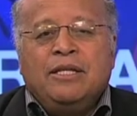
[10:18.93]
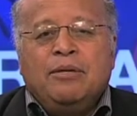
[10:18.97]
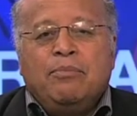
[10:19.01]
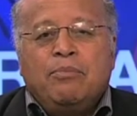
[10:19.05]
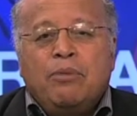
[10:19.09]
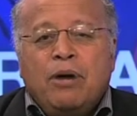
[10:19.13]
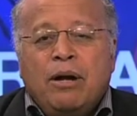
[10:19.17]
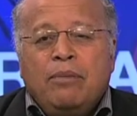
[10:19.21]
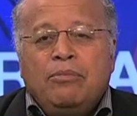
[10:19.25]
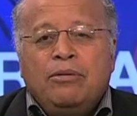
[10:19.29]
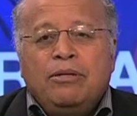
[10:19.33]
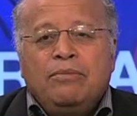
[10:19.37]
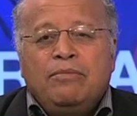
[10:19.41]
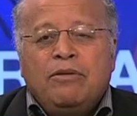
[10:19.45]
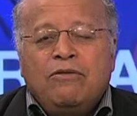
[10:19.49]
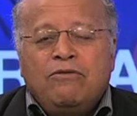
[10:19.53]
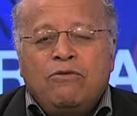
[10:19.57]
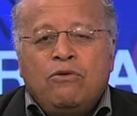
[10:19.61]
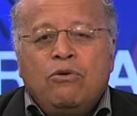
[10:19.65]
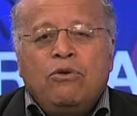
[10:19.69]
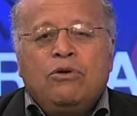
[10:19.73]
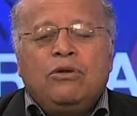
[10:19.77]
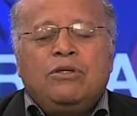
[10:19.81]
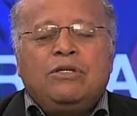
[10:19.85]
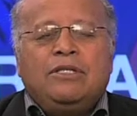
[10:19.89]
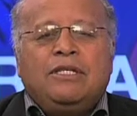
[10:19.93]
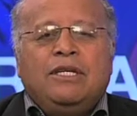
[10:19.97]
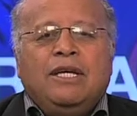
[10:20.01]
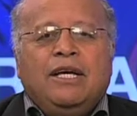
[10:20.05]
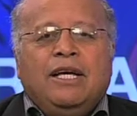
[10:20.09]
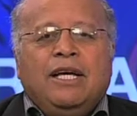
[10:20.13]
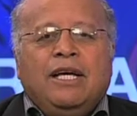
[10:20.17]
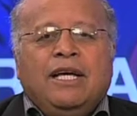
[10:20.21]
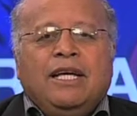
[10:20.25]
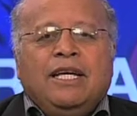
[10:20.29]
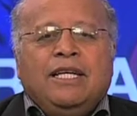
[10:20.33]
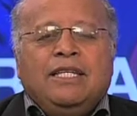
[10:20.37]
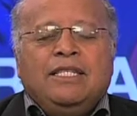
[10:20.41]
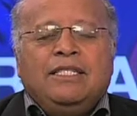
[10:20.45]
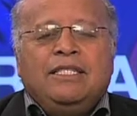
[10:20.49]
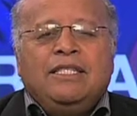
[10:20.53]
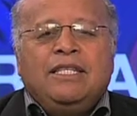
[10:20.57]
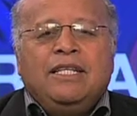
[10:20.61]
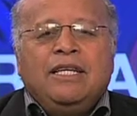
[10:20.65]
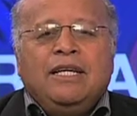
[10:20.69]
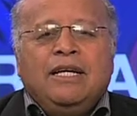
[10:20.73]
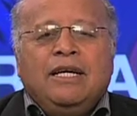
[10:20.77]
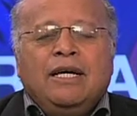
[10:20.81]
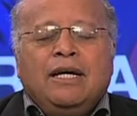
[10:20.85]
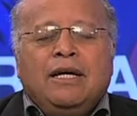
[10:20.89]
The problem, of course, is
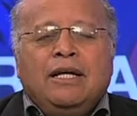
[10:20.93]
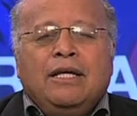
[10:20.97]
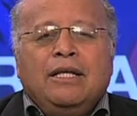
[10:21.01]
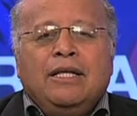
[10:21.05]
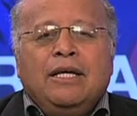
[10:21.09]
the,